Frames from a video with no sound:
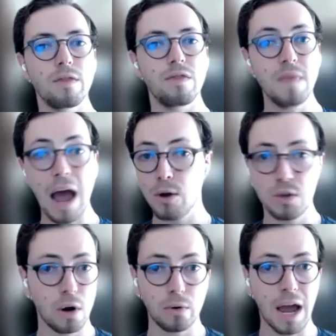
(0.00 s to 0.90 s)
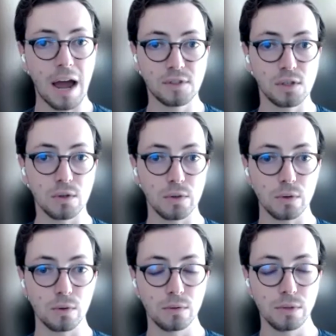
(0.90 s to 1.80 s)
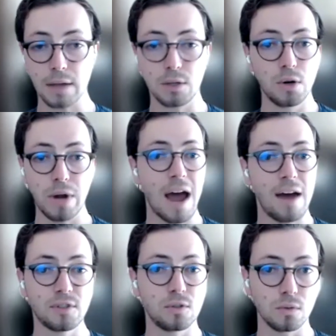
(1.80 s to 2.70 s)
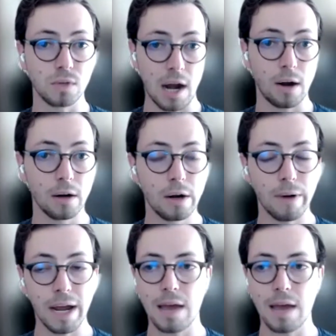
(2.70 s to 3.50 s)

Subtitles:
Now you don't have to, you don't have to care, right?